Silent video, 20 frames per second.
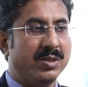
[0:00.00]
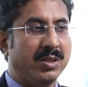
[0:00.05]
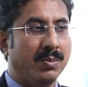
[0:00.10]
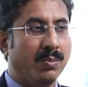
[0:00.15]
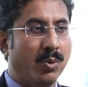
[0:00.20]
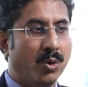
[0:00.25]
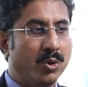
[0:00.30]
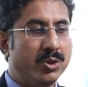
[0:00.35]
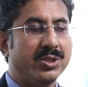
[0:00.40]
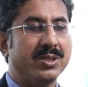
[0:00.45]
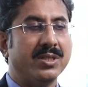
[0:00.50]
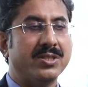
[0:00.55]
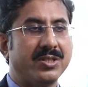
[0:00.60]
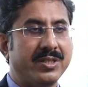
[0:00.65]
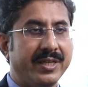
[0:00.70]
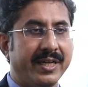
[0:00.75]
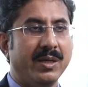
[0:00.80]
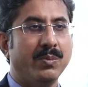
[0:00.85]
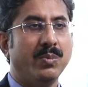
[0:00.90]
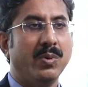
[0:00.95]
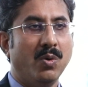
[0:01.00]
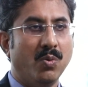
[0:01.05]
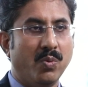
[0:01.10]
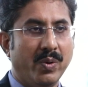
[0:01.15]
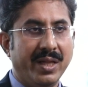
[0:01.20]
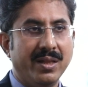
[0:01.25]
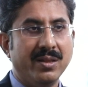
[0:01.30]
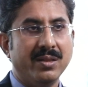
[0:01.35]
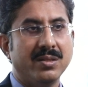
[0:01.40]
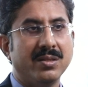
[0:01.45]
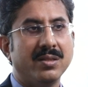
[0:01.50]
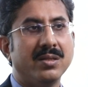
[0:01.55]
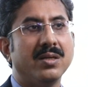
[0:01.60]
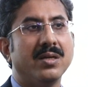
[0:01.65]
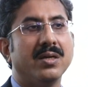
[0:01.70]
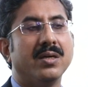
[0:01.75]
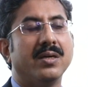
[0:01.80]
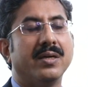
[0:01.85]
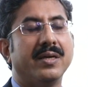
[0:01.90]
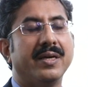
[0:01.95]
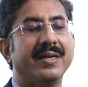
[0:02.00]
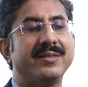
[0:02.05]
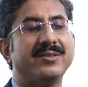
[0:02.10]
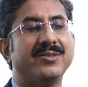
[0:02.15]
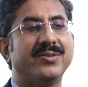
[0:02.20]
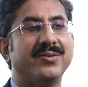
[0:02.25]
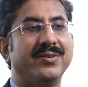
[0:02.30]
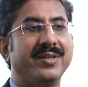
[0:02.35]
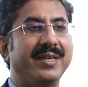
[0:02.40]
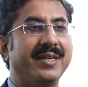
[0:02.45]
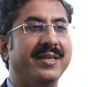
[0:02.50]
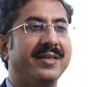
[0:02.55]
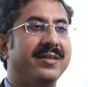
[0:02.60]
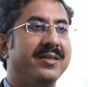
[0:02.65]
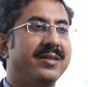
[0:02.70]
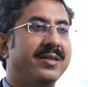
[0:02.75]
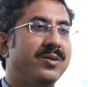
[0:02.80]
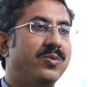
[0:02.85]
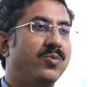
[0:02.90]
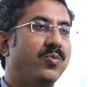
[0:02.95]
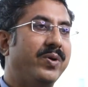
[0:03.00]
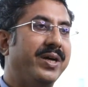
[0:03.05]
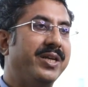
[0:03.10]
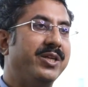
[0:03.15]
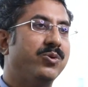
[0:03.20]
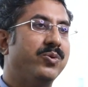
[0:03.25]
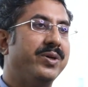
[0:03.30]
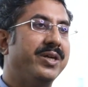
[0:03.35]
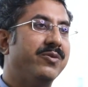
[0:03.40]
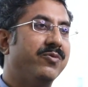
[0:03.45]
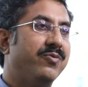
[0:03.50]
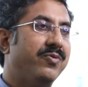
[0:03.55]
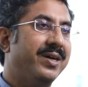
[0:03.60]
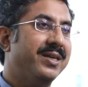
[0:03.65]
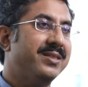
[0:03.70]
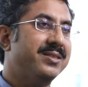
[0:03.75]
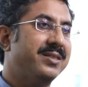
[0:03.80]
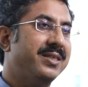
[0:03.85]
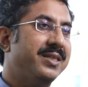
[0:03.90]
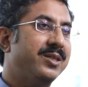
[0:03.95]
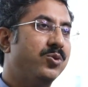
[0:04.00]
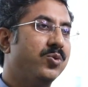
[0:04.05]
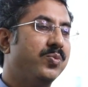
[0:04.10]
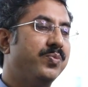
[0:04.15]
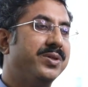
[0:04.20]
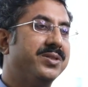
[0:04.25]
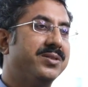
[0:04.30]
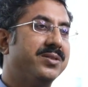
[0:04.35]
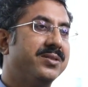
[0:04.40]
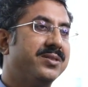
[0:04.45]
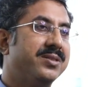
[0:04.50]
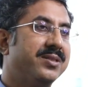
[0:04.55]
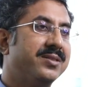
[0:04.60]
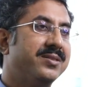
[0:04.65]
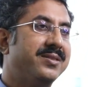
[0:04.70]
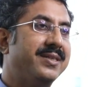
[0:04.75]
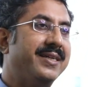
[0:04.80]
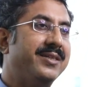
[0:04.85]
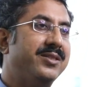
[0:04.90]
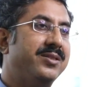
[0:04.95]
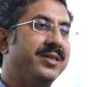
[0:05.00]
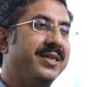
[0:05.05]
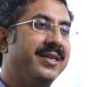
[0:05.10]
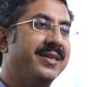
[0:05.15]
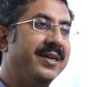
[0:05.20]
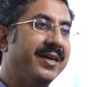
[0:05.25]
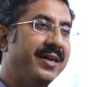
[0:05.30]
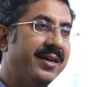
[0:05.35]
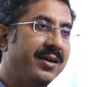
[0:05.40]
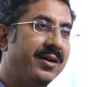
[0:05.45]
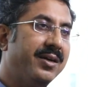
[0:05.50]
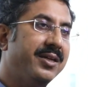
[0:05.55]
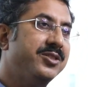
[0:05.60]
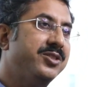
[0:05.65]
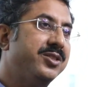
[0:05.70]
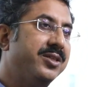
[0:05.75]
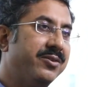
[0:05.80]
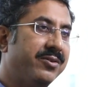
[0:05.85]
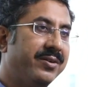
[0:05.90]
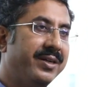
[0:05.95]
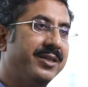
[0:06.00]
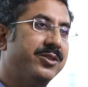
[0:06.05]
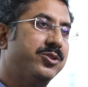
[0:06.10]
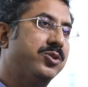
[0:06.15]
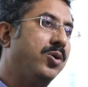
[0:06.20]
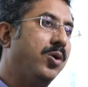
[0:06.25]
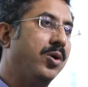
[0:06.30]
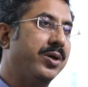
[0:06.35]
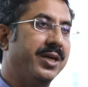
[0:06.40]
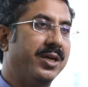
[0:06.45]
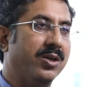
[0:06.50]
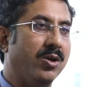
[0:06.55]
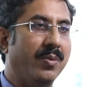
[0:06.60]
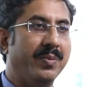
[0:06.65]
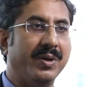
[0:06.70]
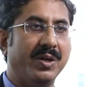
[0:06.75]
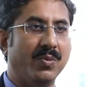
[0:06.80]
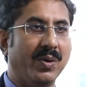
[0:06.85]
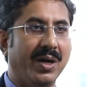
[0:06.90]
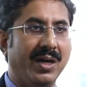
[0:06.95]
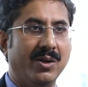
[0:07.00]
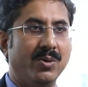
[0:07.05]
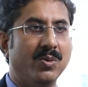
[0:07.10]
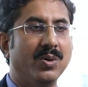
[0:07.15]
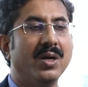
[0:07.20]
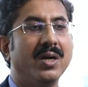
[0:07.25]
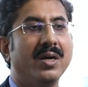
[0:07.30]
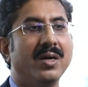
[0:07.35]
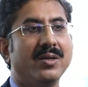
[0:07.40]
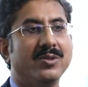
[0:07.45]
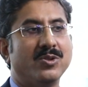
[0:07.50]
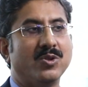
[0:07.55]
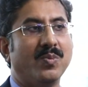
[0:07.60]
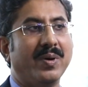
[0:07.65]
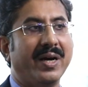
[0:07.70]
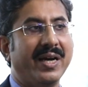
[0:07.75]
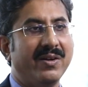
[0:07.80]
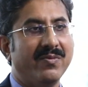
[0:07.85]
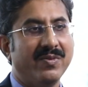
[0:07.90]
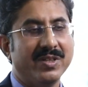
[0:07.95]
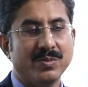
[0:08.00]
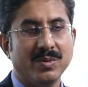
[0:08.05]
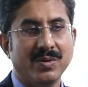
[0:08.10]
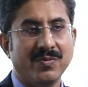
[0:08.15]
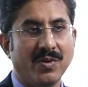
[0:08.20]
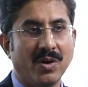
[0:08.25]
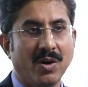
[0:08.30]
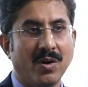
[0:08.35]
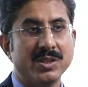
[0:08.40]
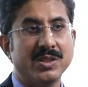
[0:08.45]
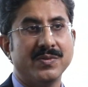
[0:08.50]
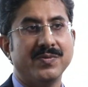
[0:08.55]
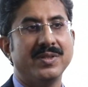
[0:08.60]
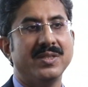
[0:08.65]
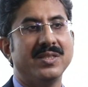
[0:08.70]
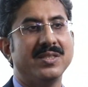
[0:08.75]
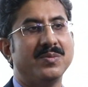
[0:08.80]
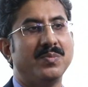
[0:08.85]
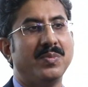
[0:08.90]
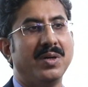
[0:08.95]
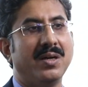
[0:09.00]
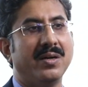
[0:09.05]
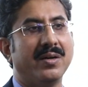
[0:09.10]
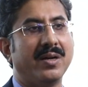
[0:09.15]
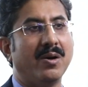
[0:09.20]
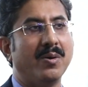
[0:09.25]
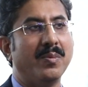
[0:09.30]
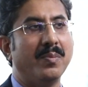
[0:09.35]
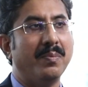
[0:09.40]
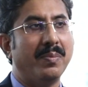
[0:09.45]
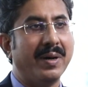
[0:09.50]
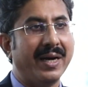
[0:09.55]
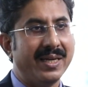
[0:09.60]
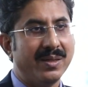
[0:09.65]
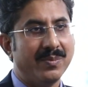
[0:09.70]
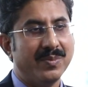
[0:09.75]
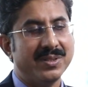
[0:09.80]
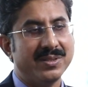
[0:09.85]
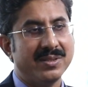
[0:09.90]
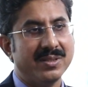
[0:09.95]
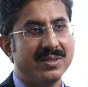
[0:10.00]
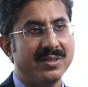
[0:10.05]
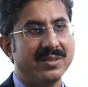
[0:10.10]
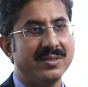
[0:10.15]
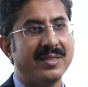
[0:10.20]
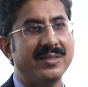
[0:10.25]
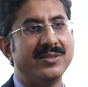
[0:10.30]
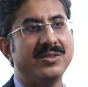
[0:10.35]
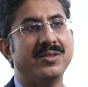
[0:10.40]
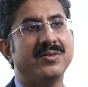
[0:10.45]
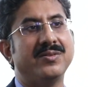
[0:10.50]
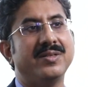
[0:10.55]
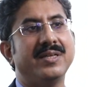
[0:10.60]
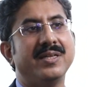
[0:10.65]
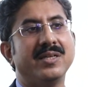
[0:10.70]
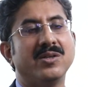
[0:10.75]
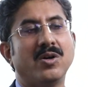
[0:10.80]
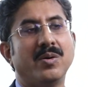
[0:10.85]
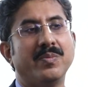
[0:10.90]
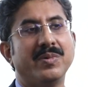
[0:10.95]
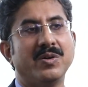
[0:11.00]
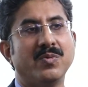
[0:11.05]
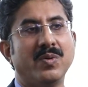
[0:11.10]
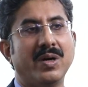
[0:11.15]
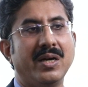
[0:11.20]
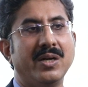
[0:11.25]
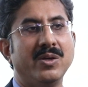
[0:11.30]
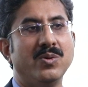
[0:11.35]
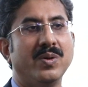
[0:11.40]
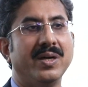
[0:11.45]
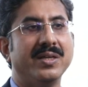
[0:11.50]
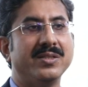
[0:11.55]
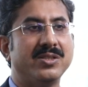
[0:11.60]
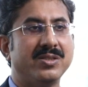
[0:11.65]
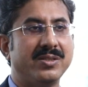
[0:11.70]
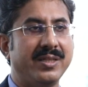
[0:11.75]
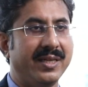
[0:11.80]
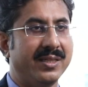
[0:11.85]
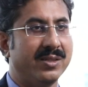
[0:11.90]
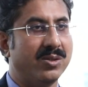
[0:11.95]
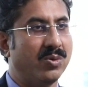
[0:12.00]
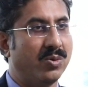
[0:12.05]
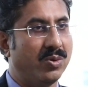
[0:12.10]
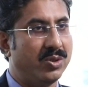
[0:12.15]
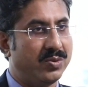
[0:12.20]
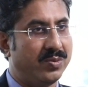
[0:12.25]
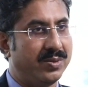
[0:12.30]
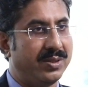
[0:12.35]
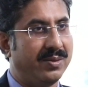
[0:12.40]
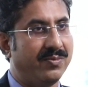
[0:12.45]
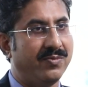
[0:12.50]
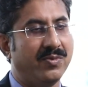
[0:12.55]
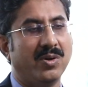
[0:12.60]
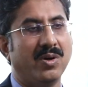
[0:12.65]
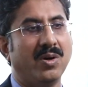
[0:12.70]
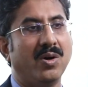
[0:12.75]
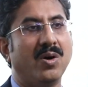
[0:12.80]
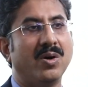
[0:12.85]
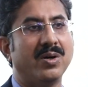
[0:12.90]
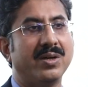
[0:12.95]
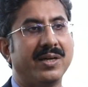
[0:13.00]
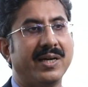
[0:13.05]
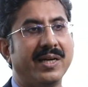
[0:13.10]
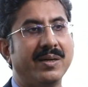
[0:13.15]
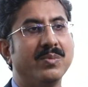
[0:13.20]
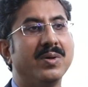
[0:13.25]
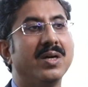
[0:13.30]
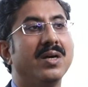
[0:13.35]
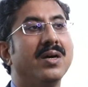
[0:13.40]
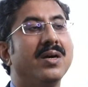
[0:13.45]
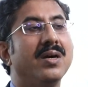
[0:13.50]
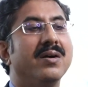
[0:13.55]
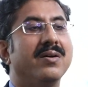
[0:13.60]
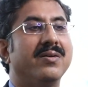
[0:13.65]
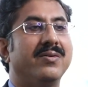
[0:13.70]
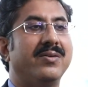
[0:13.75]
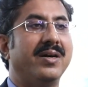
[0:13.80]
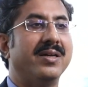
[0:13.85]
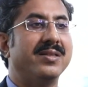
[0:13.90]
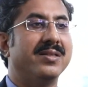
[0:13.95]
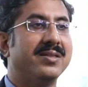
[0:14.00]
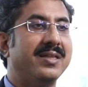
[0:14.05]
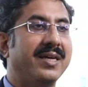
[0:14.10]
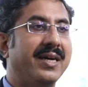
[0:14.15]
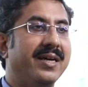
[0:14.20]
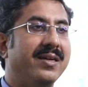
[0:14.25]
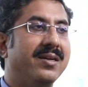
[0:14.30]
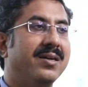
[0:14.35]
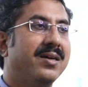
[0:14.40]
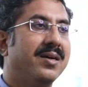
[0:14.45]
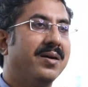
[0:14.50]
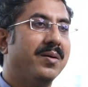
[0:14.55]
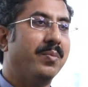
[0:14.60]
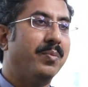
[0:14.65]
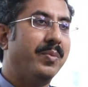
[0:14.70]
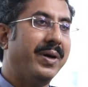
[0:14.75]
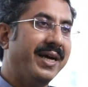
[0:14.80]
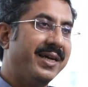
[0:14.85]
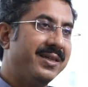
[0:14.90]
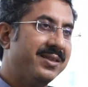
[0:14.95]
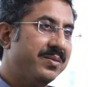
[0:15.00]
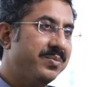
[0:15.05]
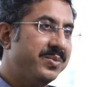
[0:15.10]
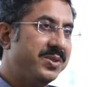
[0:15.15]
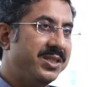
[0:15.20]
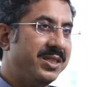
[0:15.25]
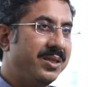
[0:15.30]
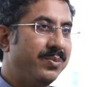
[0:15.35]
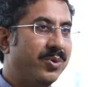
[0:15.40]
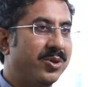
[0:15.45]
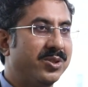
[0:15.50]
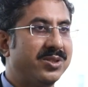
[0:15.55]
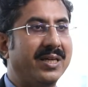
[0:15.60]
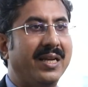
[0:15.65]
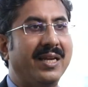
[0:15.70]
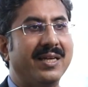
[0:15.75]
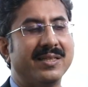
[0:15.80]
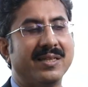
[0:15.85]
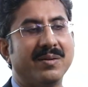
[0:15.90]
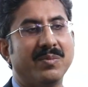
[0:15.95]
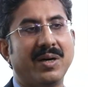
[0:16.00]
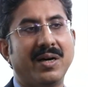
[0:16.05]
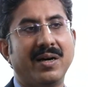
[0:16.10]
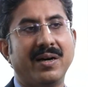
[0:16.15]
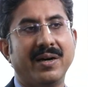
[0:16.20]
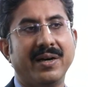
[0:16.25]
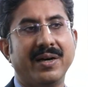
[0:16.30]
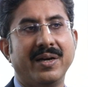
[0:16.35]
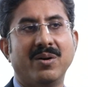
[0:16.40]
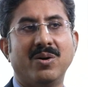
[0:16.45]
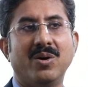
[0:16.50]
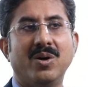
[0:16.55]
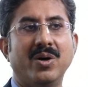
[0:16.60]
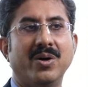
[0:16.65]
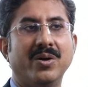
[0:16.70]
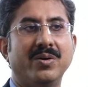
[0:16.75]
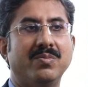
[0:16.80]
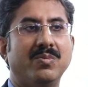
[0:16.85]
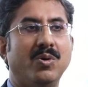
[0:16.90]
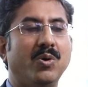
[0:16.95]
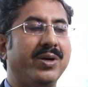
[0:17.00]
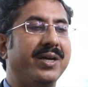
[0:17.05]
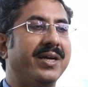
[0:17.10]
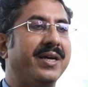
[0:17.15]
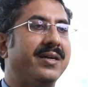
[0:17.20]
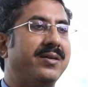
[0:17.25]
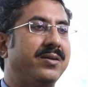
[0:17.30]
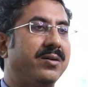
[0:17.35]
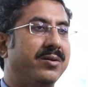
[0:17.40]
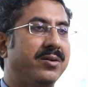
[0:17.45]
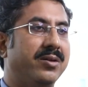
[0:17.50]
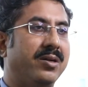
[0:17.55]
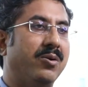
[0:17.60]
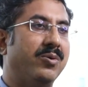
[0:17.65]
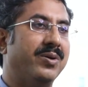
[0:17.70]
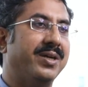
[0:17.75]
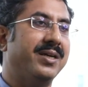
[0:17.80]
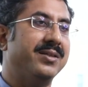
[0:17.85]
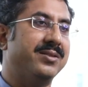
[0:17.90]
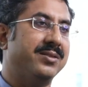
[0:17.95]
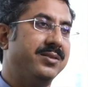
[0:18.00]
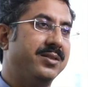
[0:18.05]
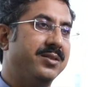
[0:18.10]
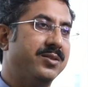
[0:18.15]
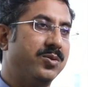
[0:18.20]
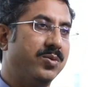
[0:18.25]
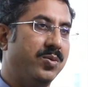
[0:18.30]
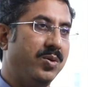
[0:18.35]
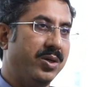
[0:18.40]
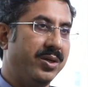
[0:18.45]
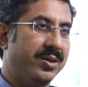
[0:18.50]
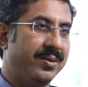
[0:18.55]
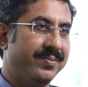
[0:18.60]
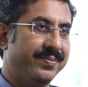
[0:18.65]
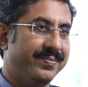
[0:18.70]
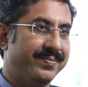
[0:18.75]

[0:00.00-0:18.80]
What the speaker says: most sustainable wealth gets created when you invest into businesses that inherently generate strong economic value. So my investment philosophy is built around buying businesses that generate economic value and staying the course with them for a long time, rather than buying them cheap or selling them high or looking at turnaround cases and so on.